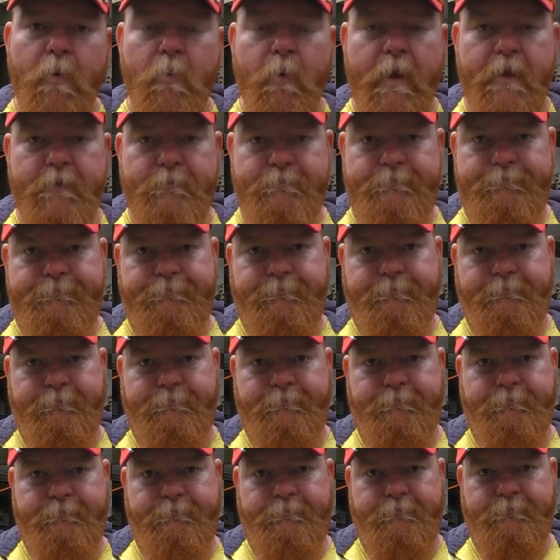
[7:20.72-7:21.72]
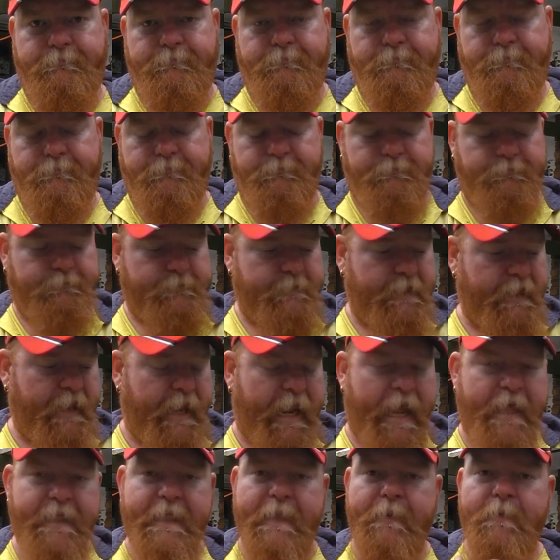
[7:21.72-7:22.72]
went.
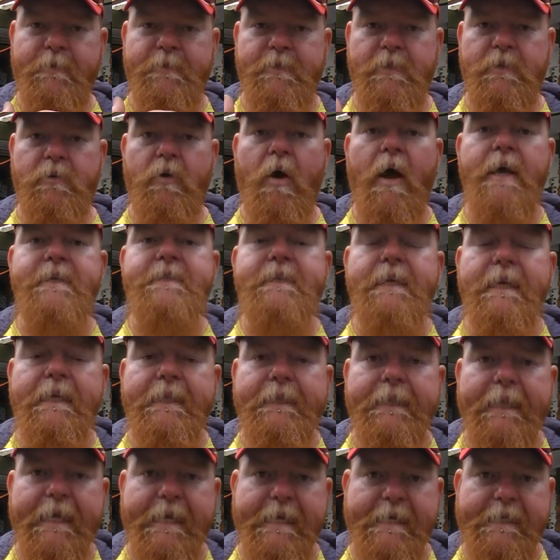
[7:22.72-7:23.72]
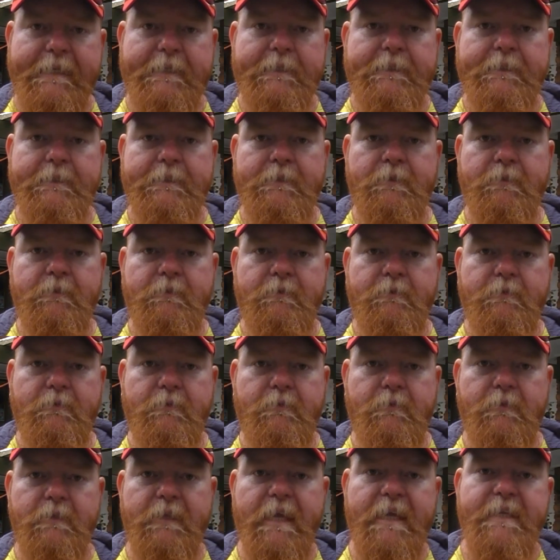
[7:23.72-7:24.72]
And there was a nice clean
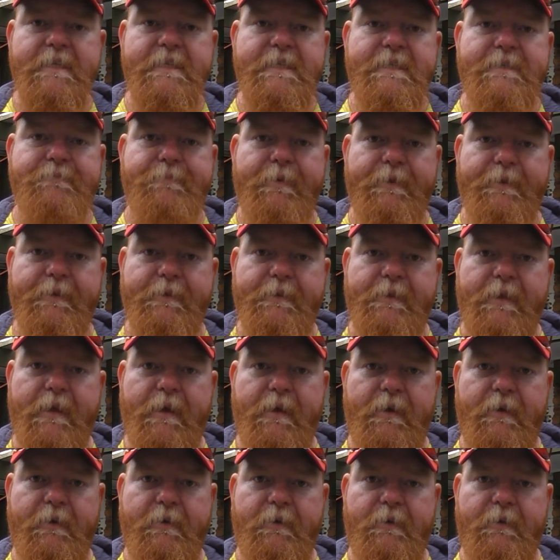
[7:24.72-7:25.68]
yeast smell in there.